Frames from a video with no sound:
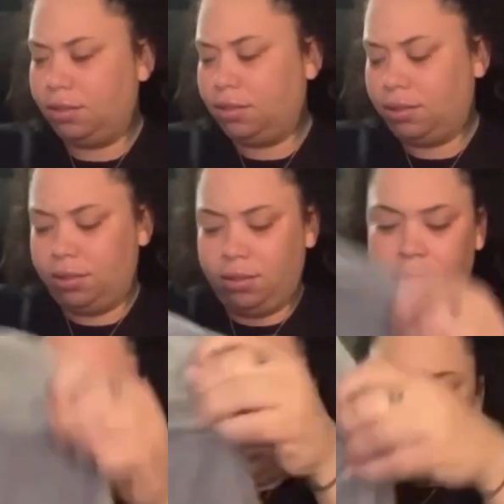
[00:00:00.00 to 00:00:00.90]

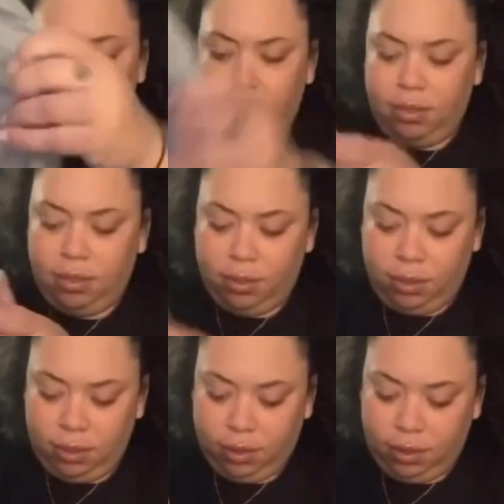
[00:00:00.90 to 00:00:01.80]
(no one is talking)